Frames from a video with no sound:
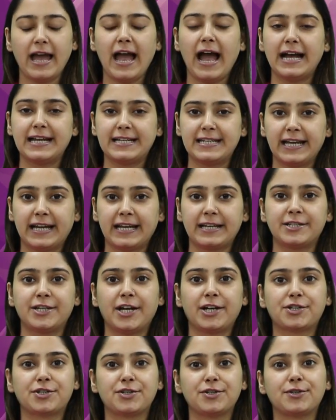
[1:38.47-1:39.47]
and take
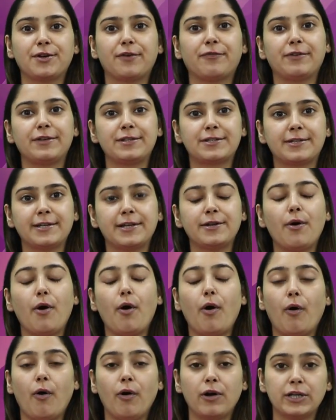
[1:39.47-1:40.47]
injections of insulin
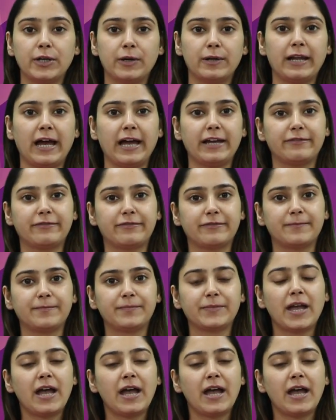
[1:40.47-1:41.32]
all your life.